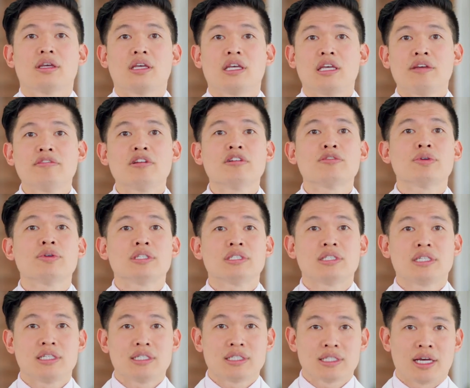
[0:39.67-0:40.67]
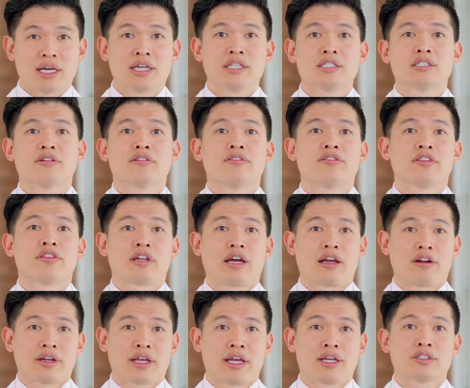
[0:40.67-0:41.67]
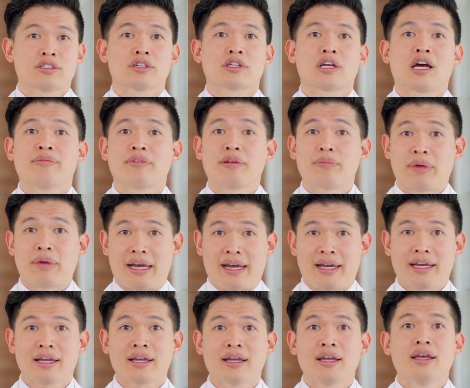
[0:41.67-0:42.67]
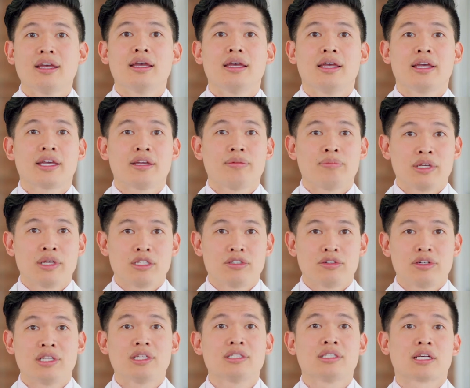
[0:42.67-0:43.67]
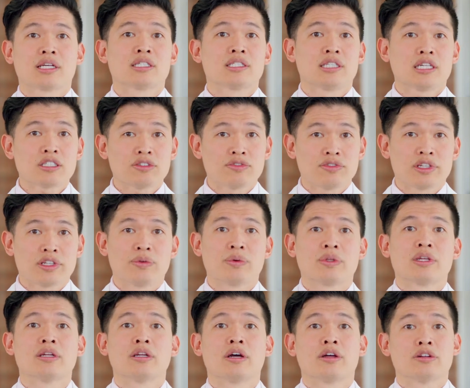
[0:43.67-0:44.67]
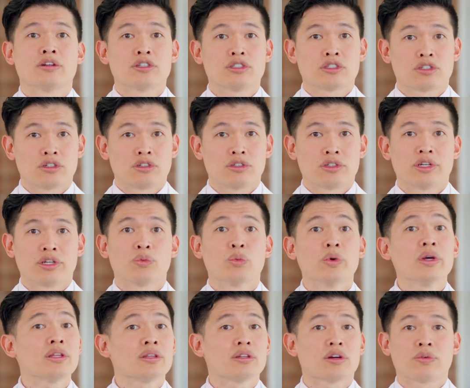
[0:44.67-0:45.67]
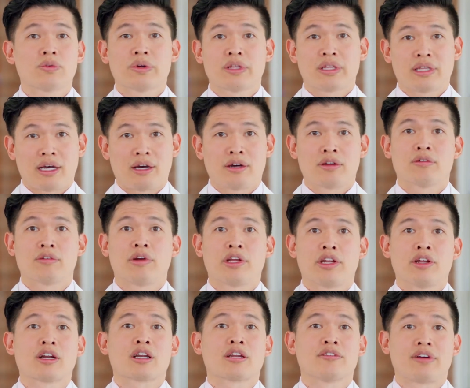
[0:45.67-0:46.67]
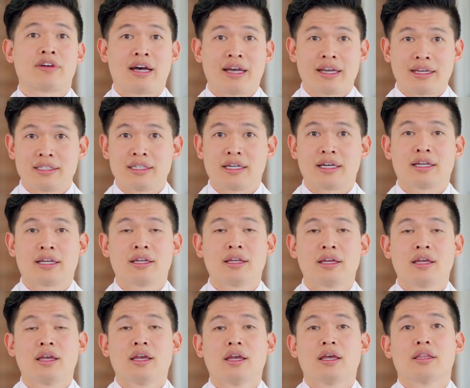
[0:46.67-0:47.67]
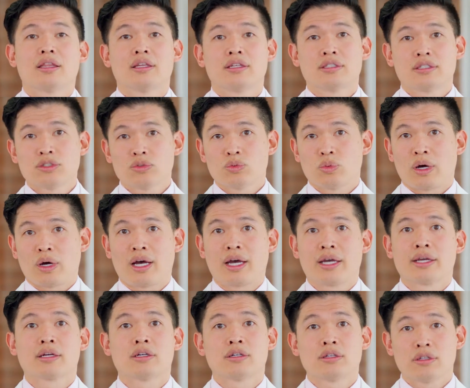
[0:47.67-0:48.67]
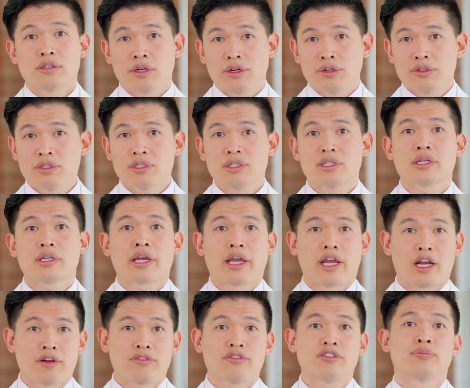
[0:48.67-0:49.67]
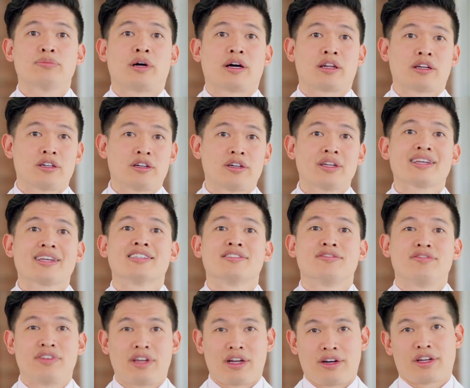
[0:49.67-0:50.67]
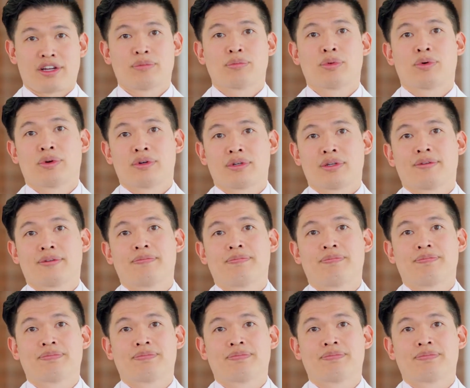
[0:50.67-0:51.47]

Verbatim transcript: Even if we see signs of thyroid cancer coming back, it can be treated successfully with another surgery with or without radioactive iodine. This is why close, careful monitoring is very important.